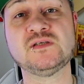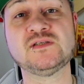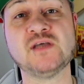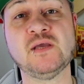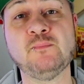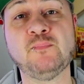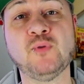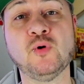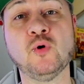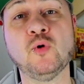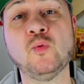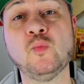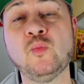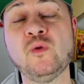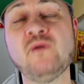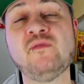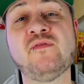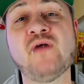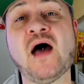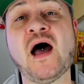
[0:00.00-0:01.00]
Simple.
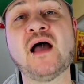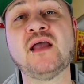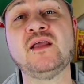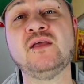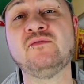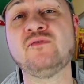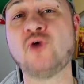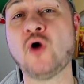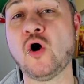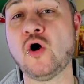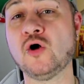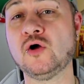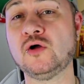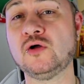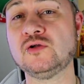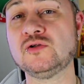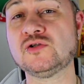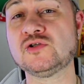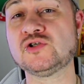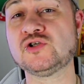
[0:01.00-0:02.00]
With that, you've got
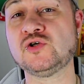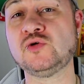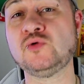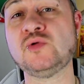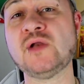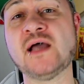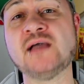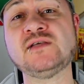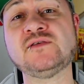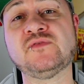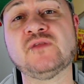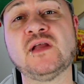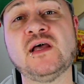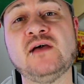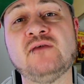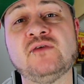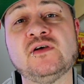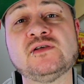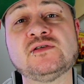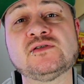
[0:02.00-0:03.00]
two nice
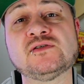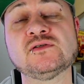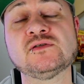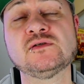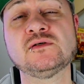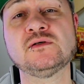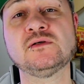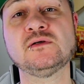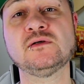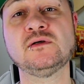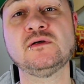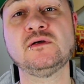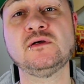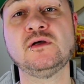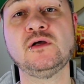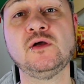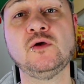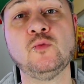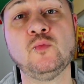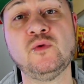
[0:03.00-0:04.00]
flavours
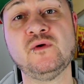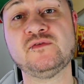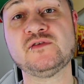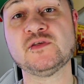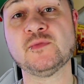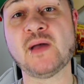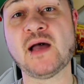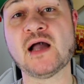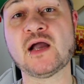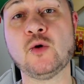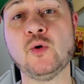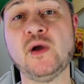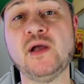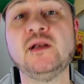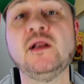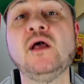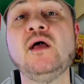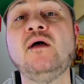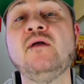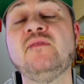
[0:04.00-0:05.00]
with tobacco in.
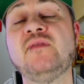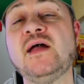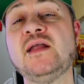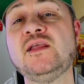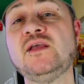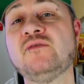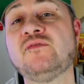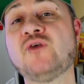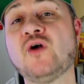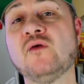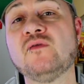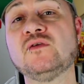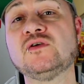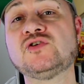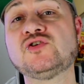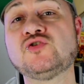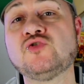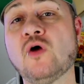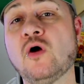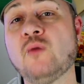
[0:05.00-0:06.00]
Then you've got the
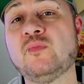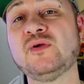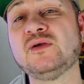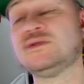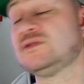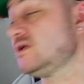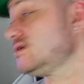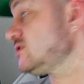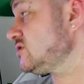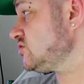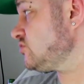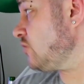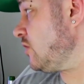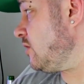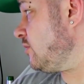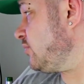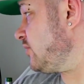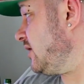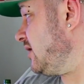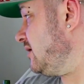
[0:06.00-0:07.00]
strawberry. Is it
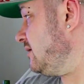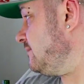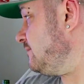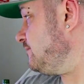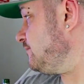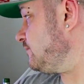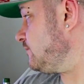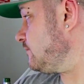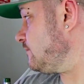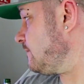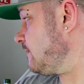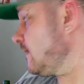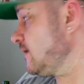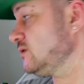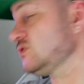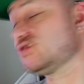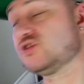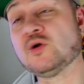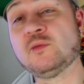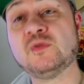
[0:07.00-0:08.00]
strawberry?
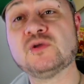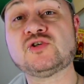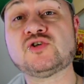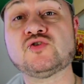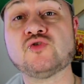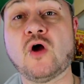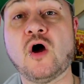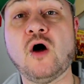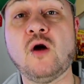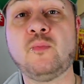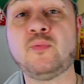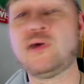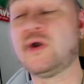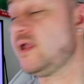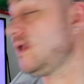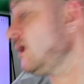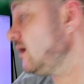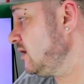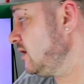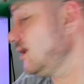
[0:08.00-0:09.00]
Summer
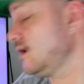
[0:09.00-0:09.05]
strawberry